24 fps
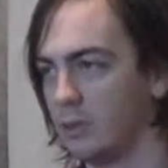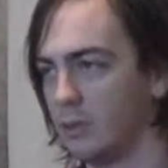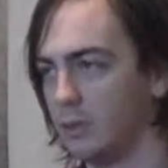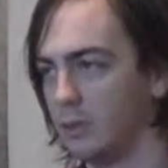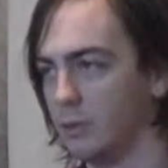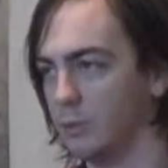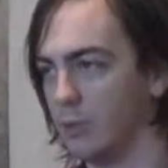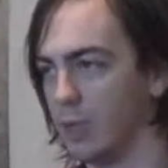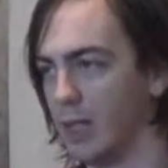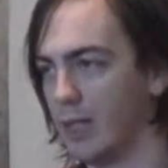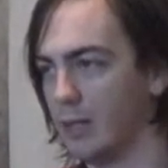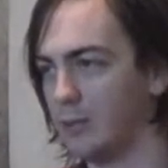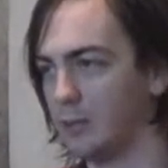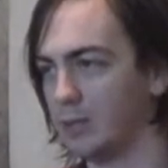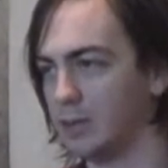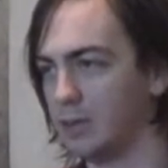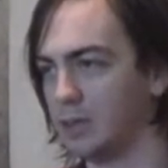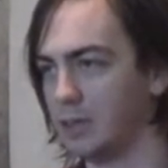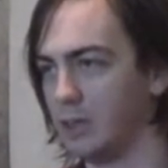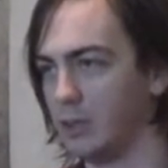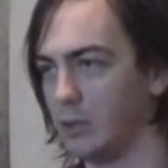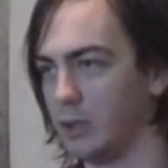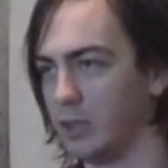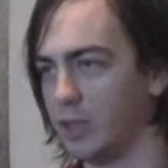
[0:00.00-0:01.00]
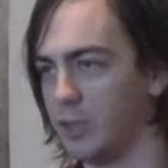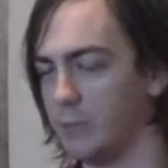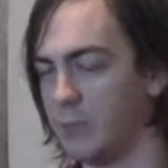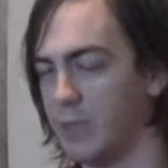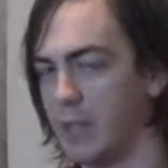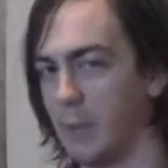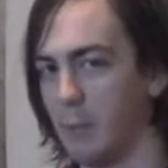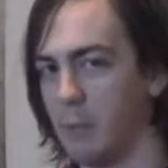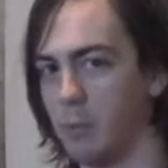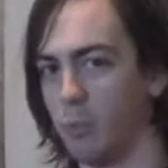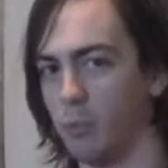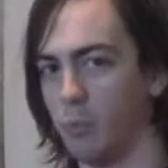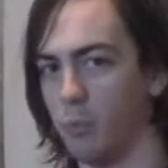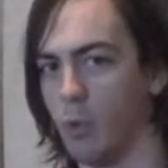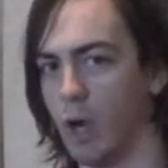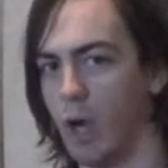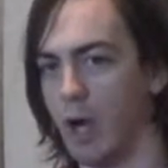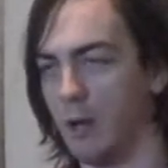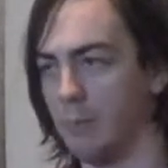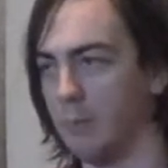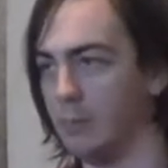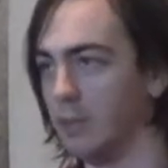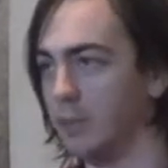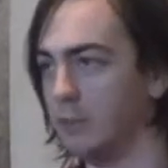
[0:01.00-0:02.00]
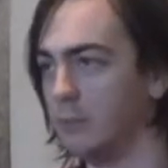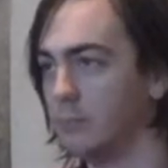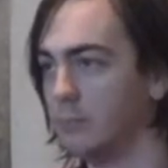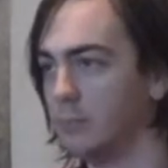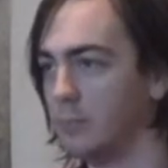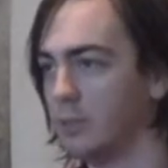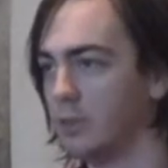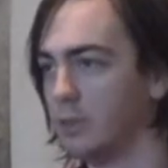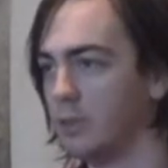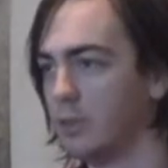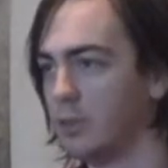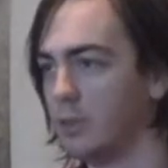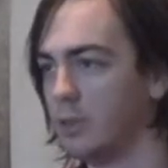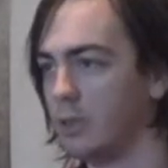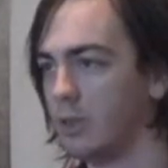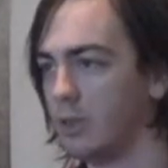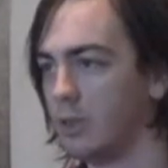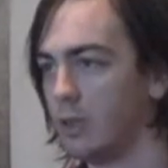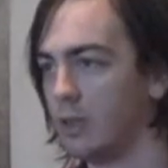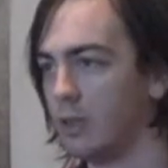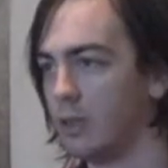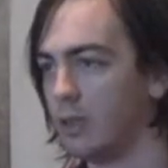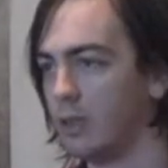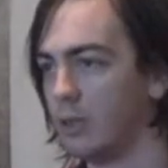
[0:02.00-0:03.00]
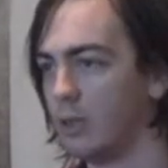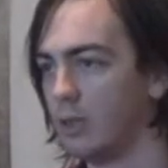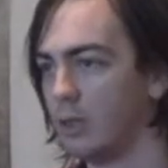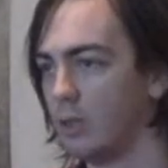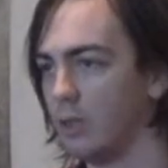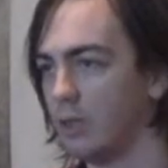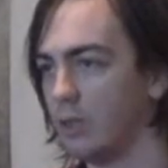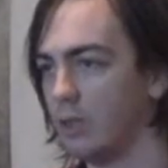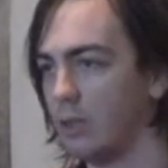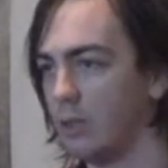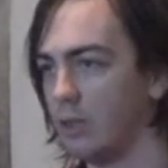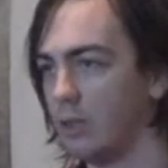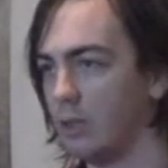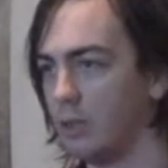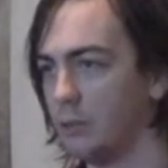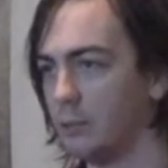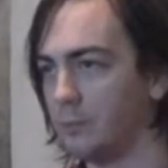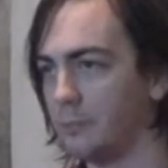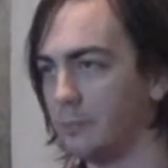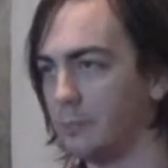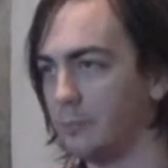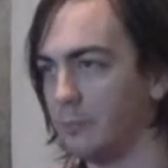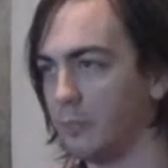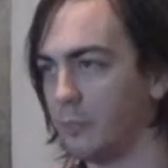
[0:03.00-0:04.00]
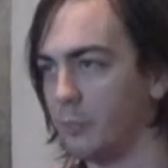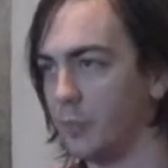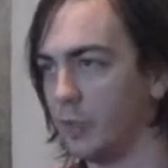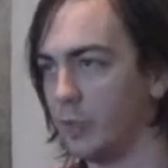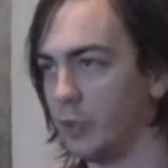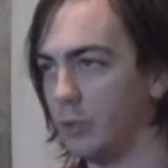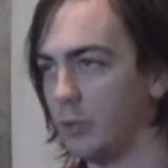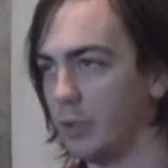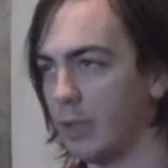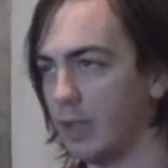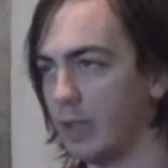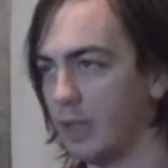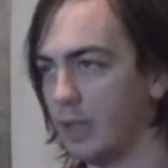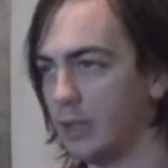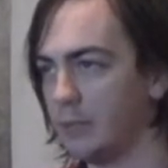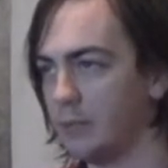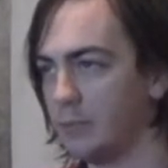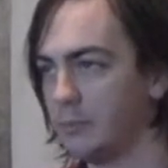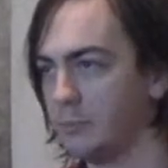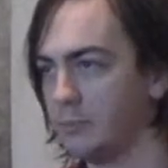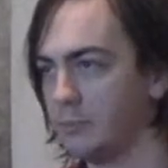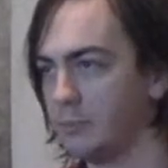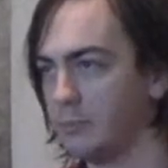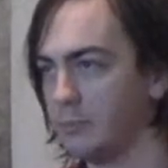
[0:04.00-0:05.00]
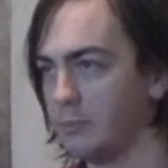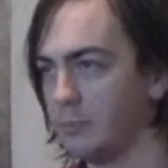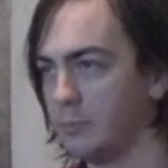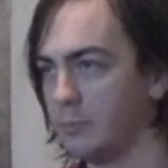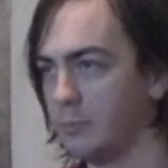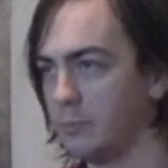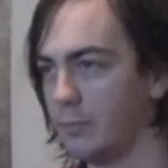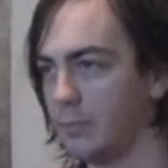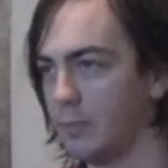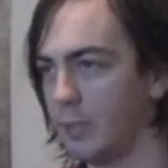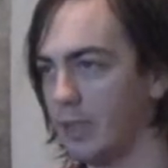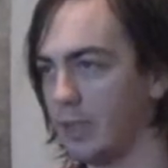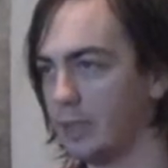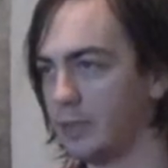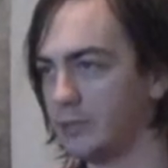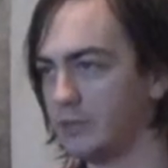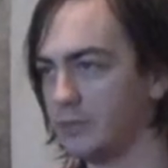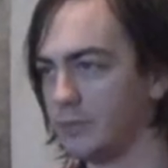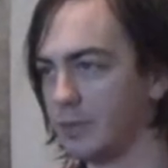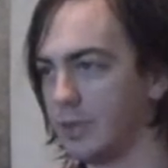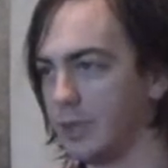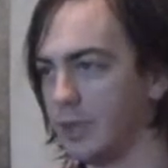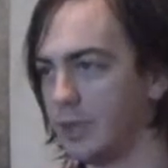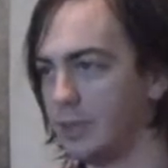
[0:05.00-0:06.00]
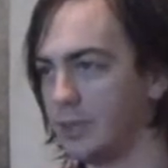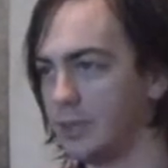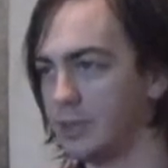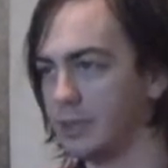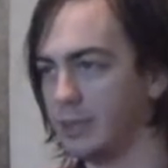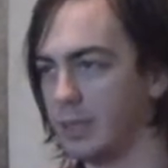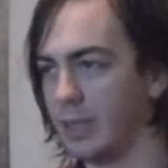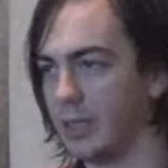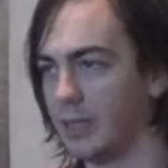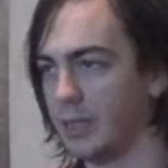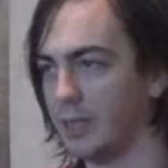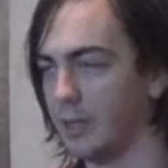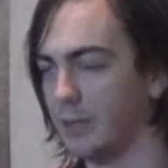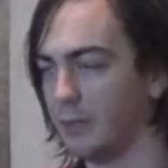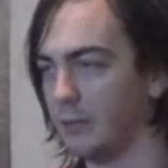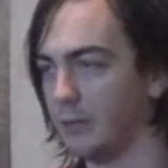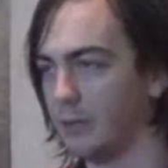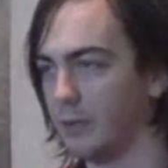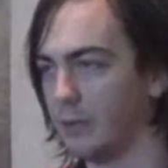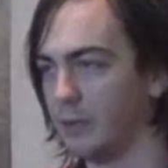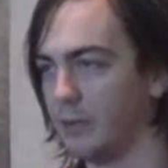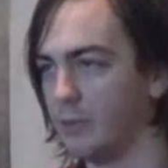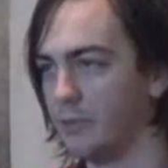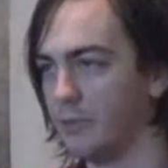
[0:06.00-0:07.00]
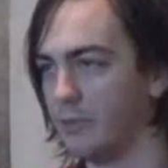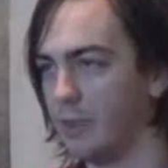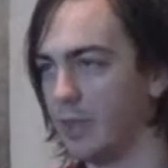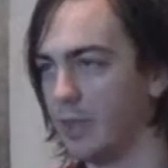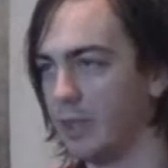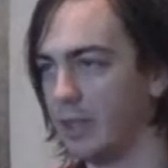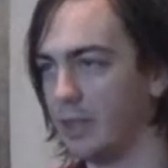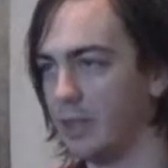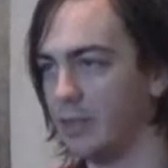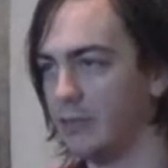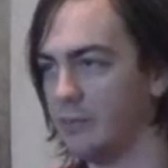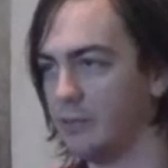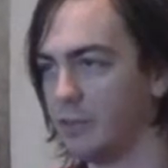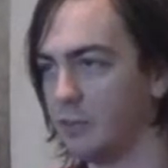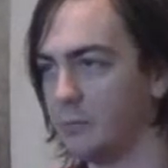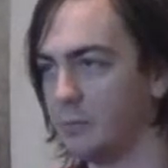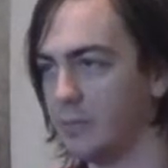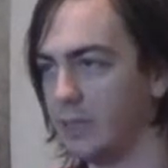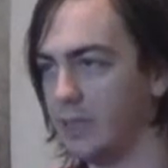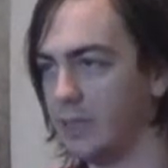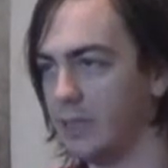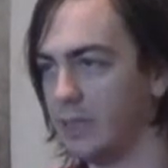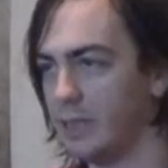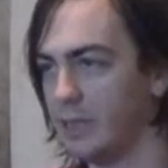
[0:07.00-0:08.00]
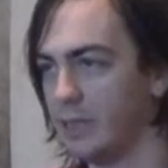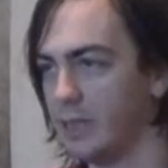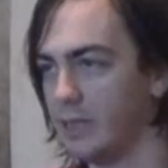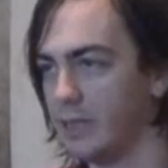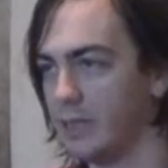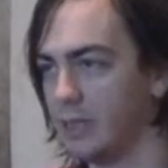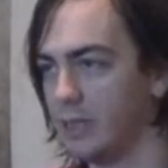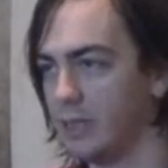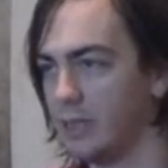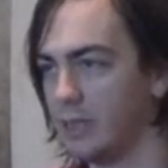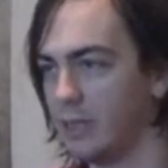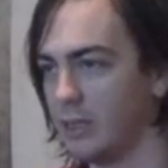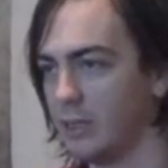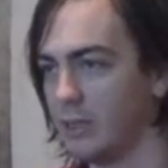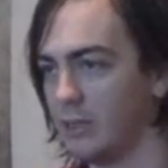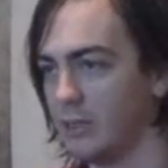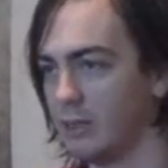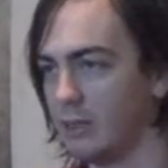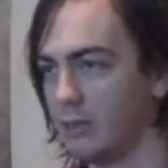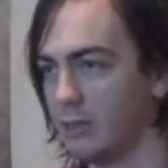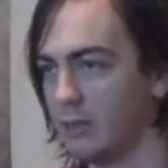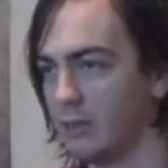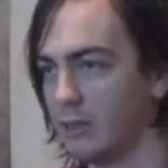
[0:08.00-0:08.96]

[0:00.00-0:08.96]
Ground is going to be a problem. No item. Bashful nature, I don't know if that gives me anything.